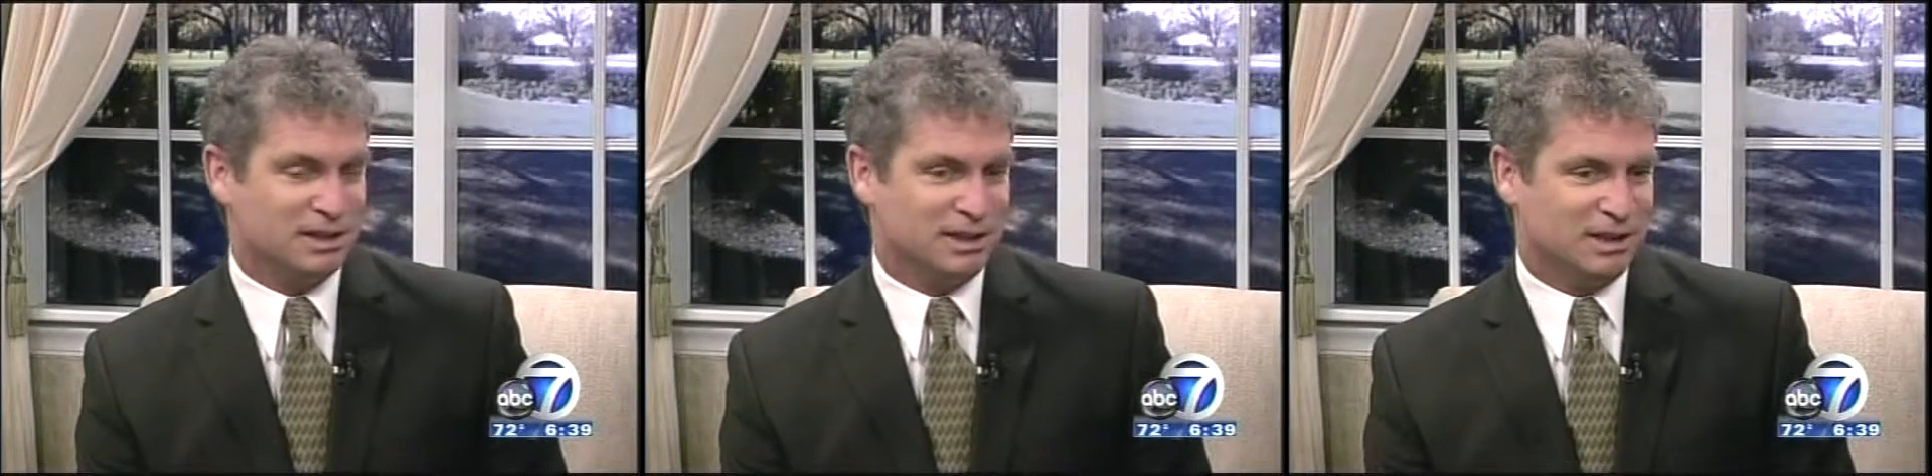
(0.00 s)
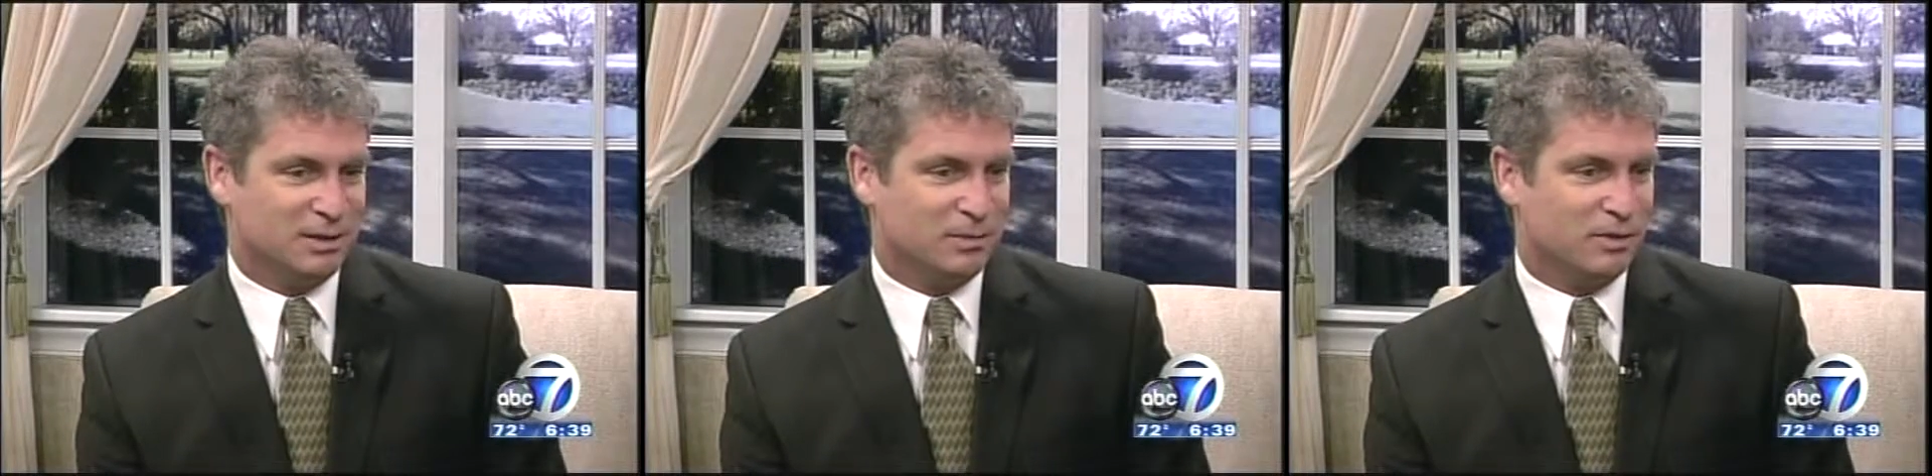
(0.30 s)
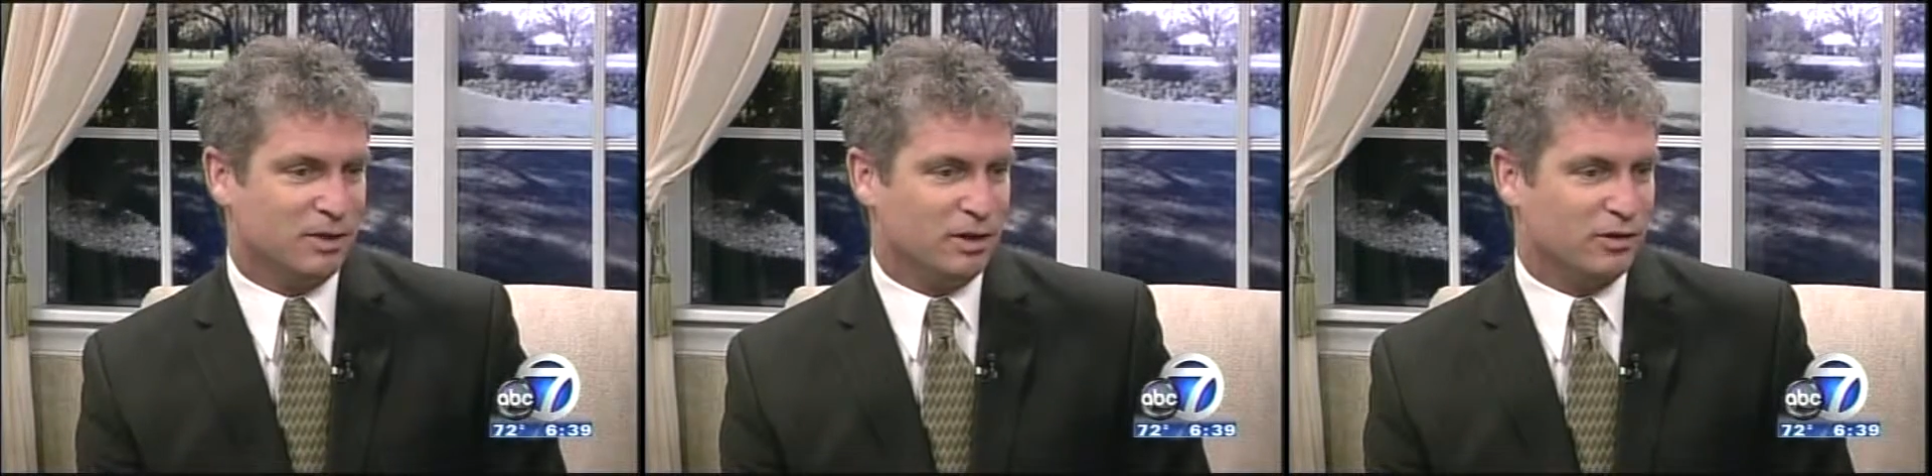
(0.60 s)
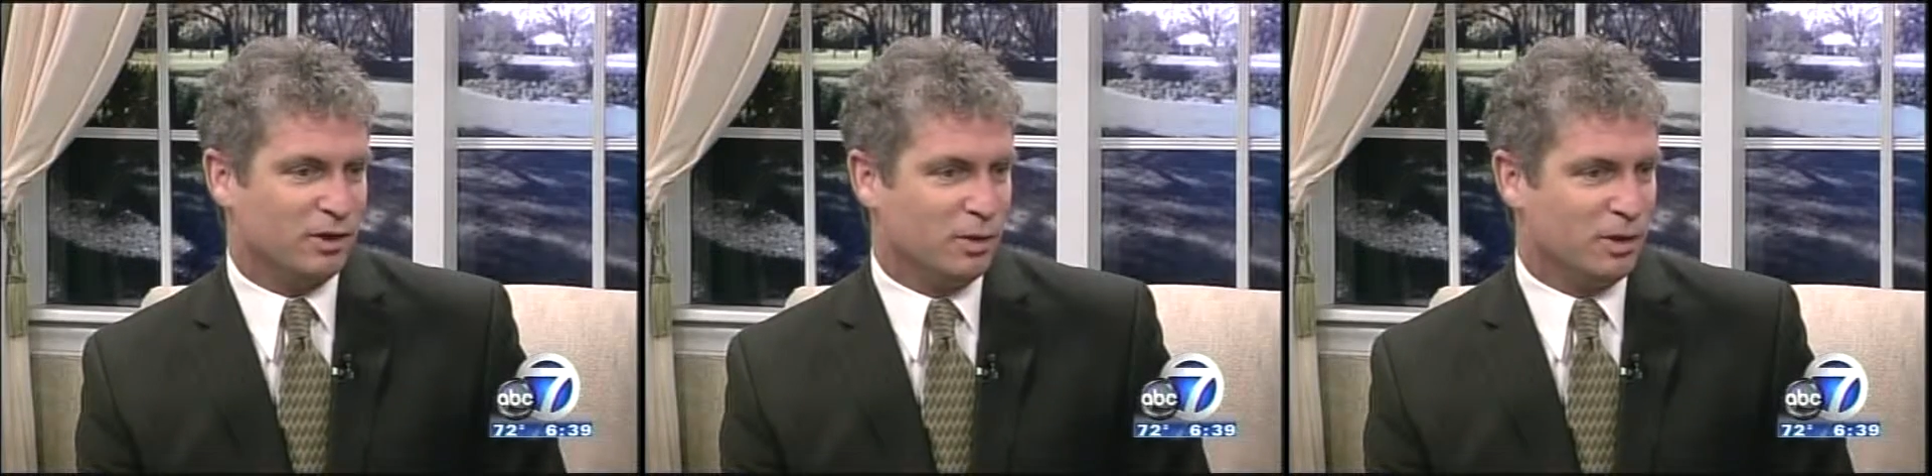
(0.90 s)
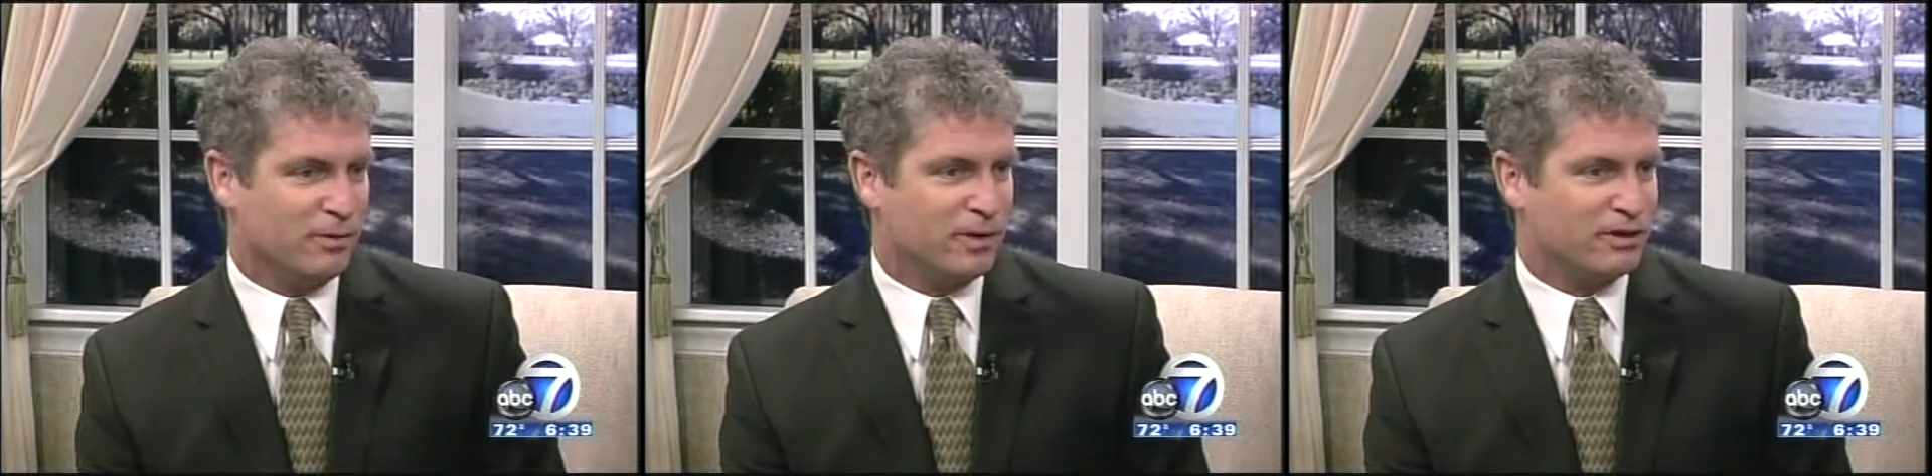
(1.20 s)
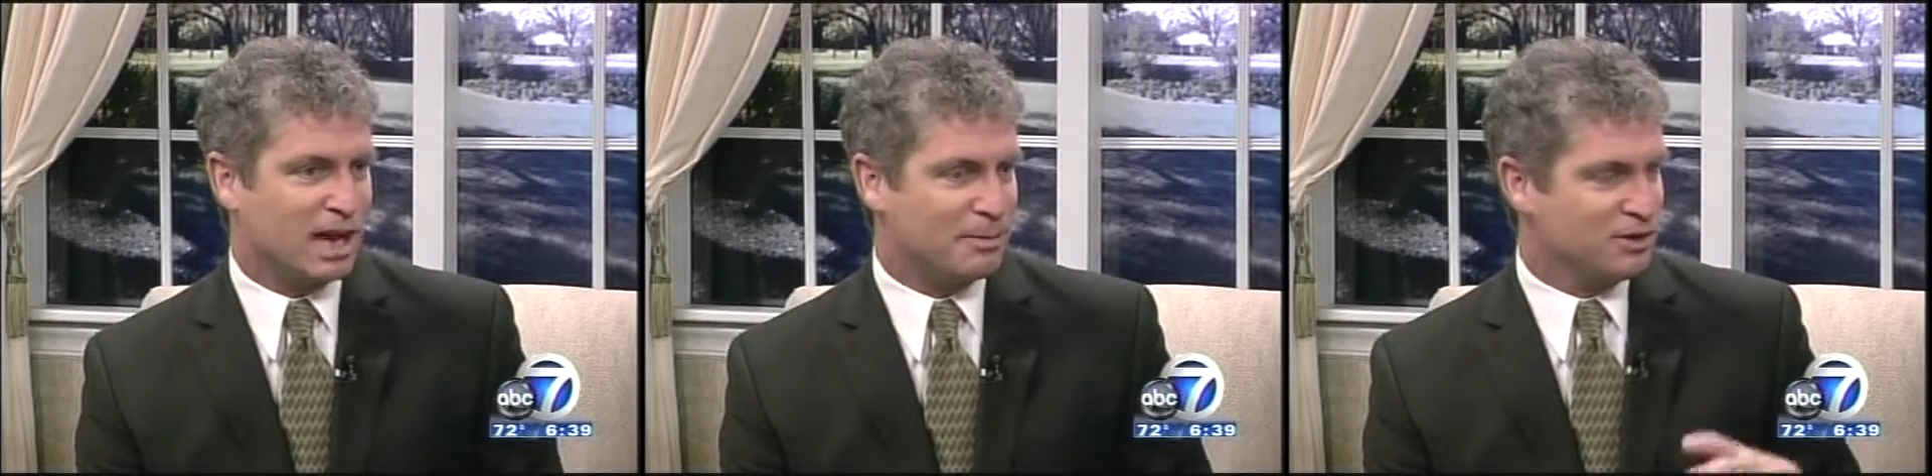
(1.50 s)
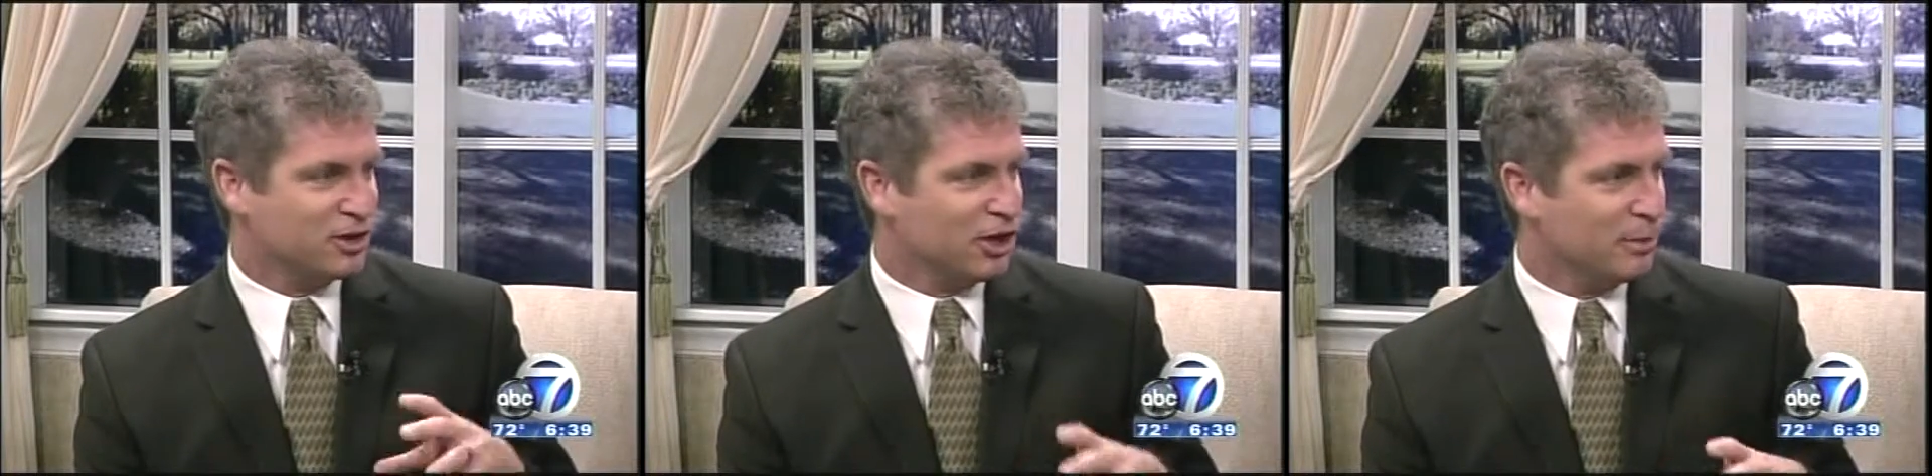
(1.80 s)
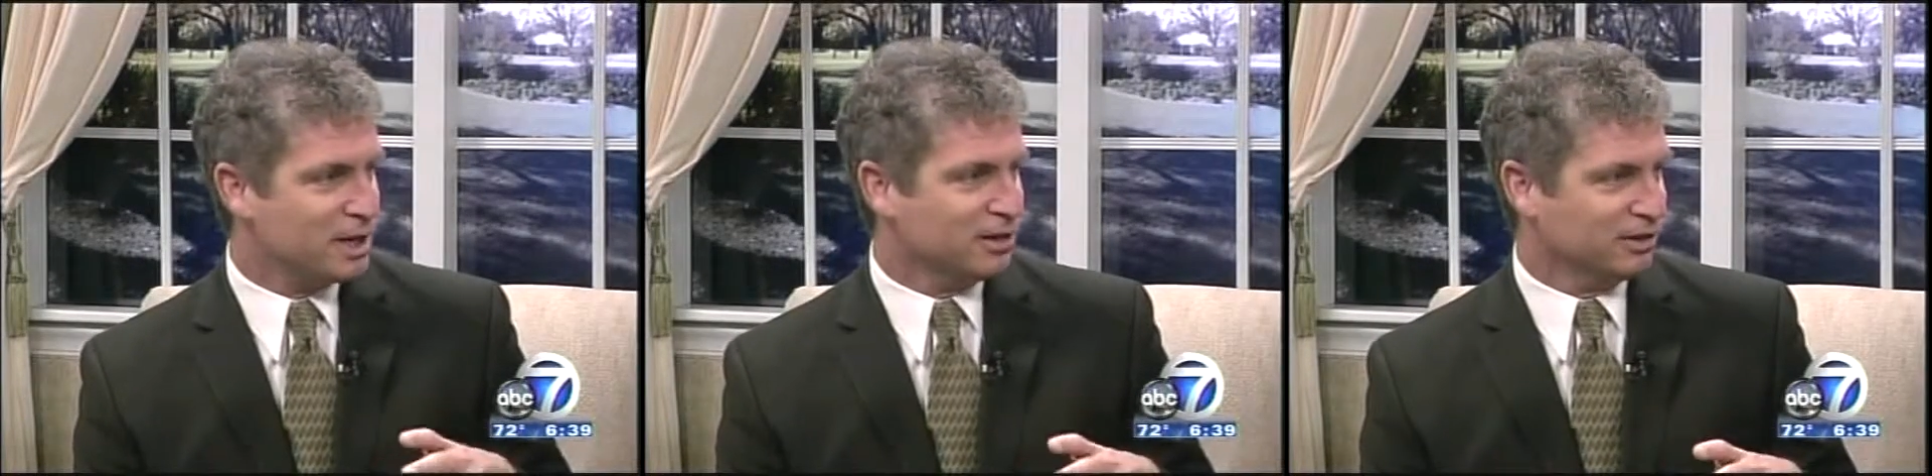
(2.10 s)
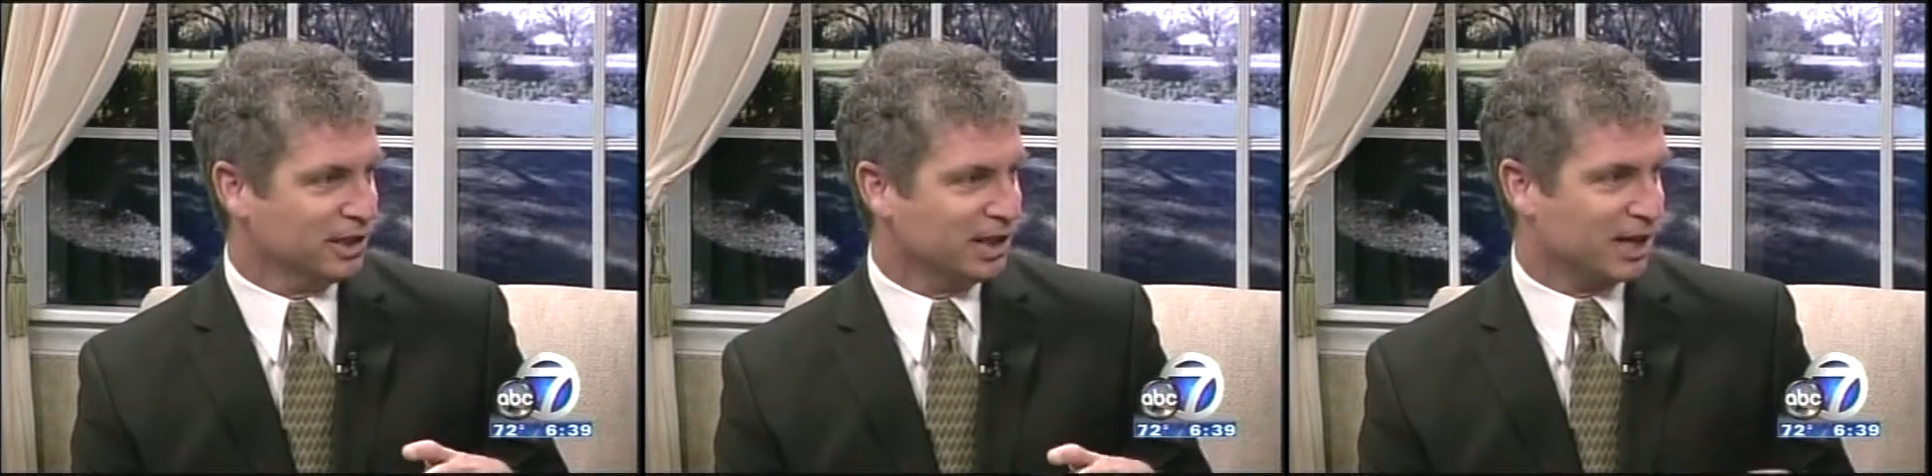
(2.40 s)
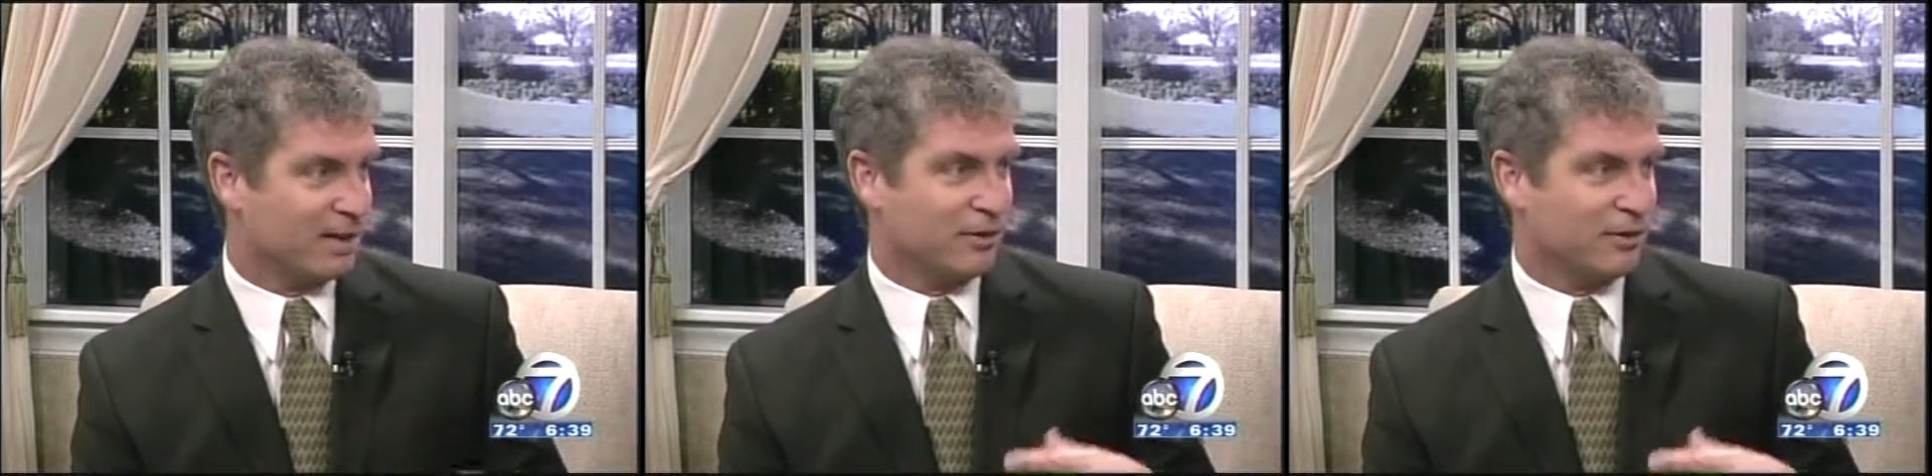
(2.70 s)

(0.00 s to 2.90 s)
And so if that happens intermittently, like